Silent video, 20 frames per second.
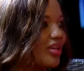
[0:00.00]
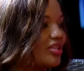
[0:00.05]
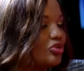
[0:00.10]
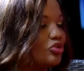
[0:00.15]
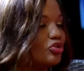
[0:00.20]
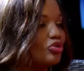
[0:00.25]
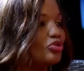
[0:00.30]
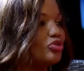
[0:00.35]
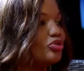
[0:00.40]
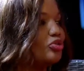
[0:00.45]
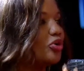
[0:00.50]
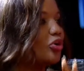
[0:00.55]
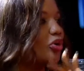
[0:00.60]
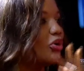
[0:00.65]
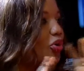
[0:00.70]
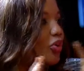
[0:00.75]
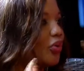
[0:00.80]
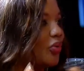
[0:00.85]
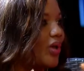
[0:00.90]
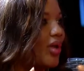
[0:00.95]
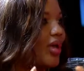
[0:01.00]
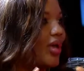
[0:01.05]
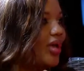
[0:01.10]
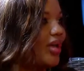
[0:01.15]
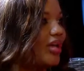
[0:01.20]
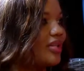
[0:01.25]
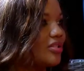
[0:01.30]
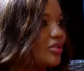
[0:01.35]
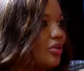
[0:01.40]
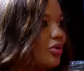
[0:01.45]
kids, you
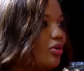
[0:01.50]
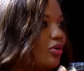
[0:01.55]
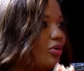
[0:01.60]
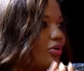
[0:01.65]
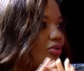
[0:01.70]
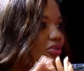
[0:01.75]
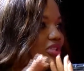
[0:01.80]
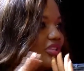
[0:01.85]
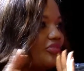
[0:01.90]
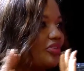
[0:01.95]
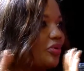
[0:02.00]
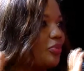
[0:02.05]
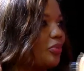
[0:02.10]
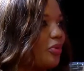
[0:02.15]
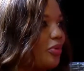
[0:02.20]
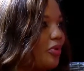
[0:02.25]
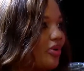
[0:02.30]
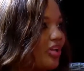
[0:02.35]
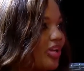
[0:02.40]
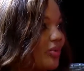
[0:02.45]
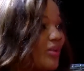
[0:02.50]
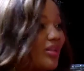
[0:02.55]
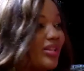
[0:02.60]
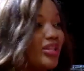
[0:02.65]
know it's a whole different ballgame.